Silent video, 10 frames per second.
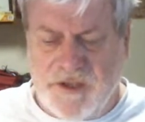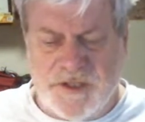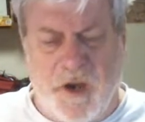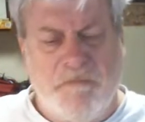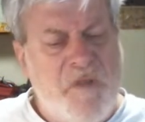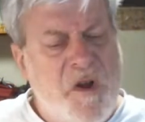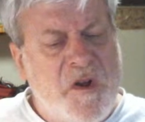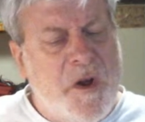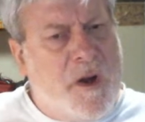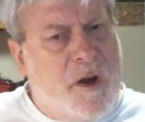So,
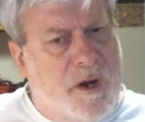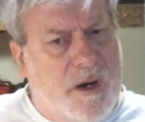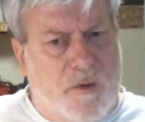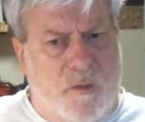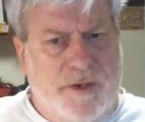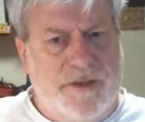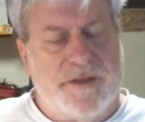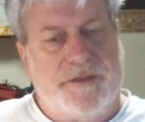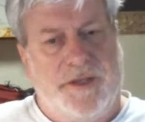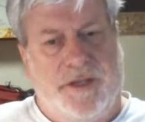one of
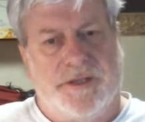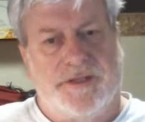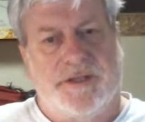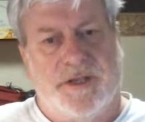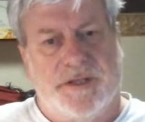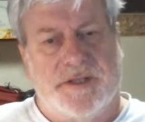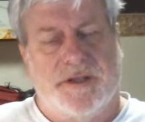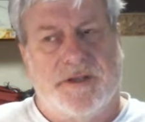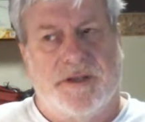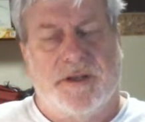the things
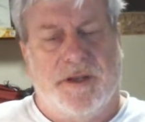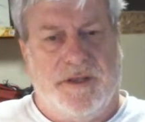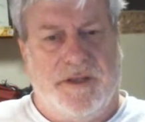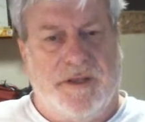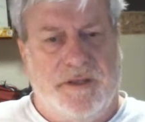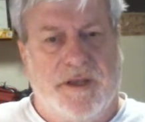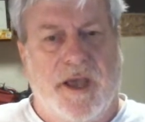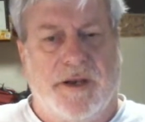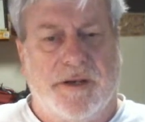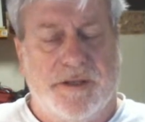is you
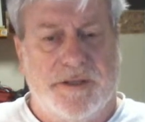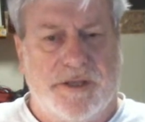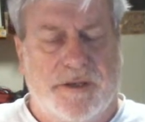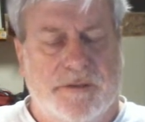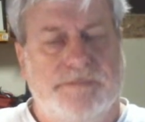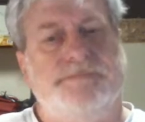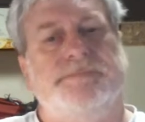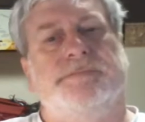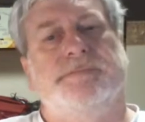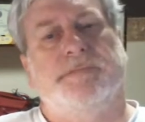got to consider
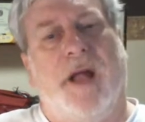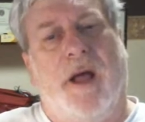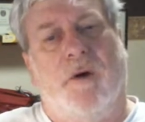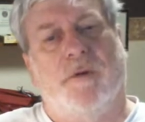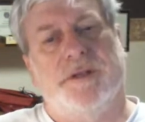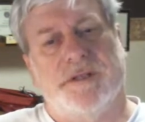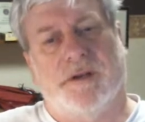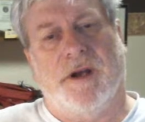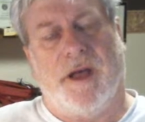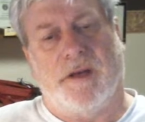how old is
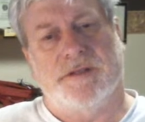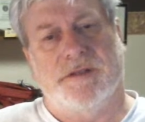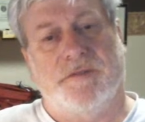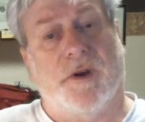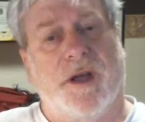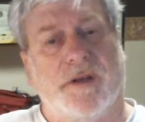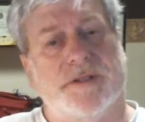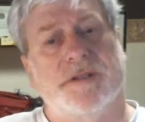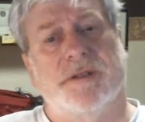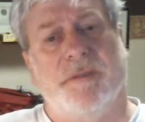your house? If your
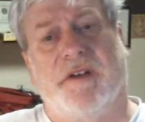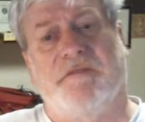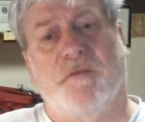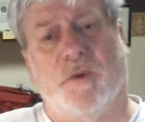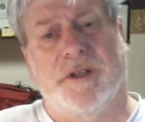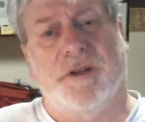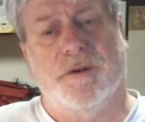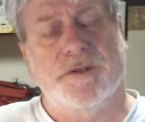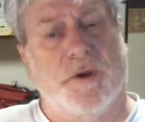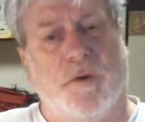house is about 40
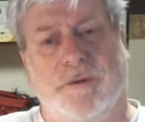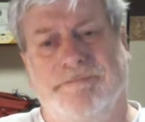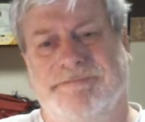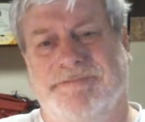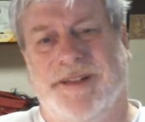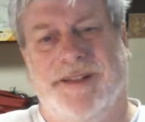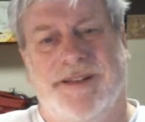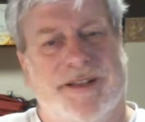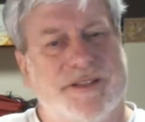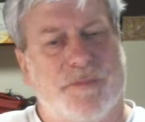years old,
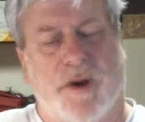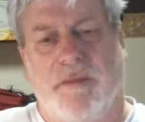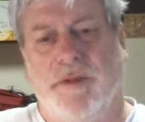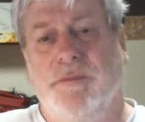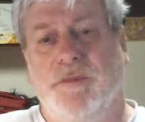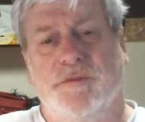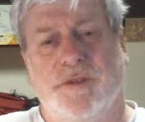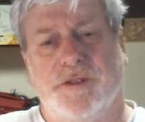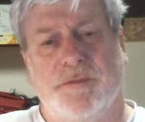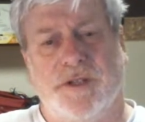it's probably moved
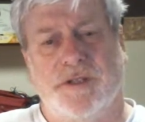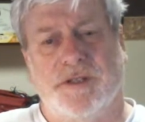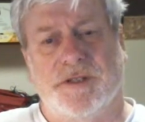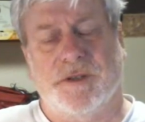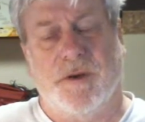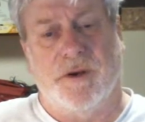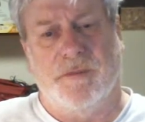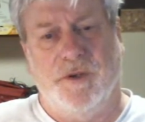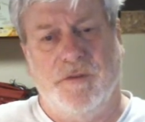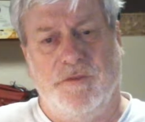as much as it's going to
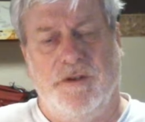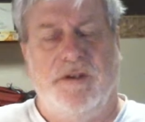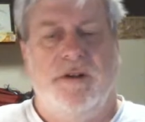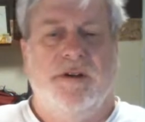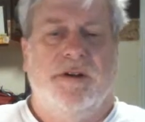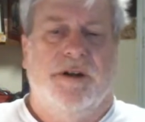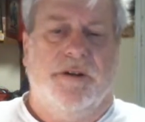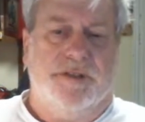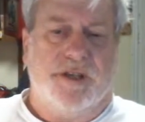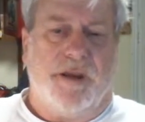move.
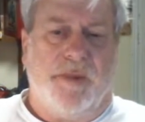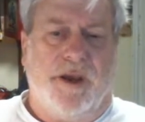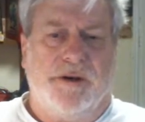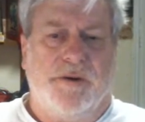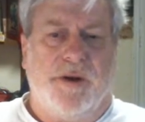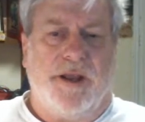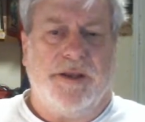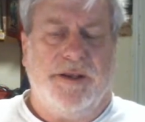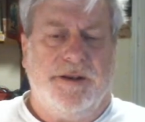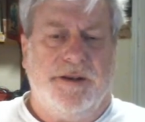If it's got minor
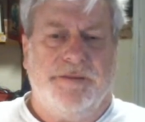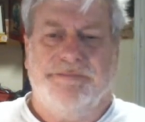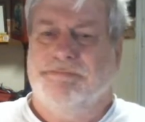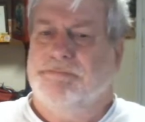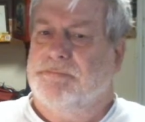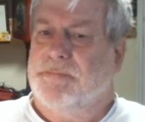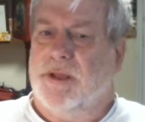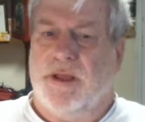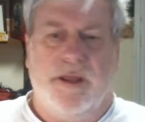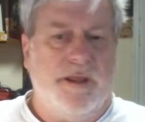cracking in it,
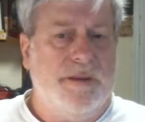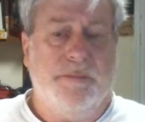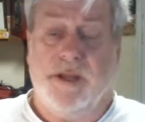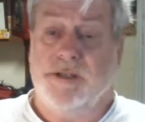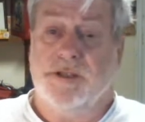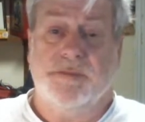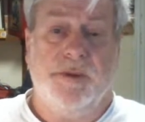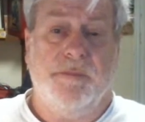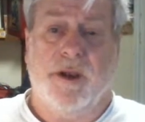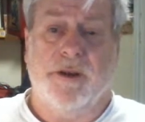it may just
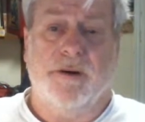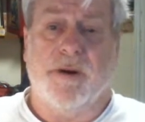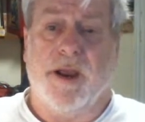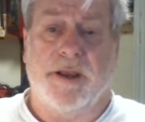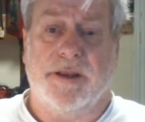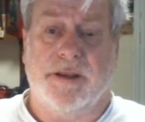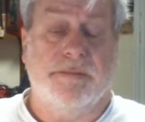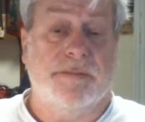be minor cracking,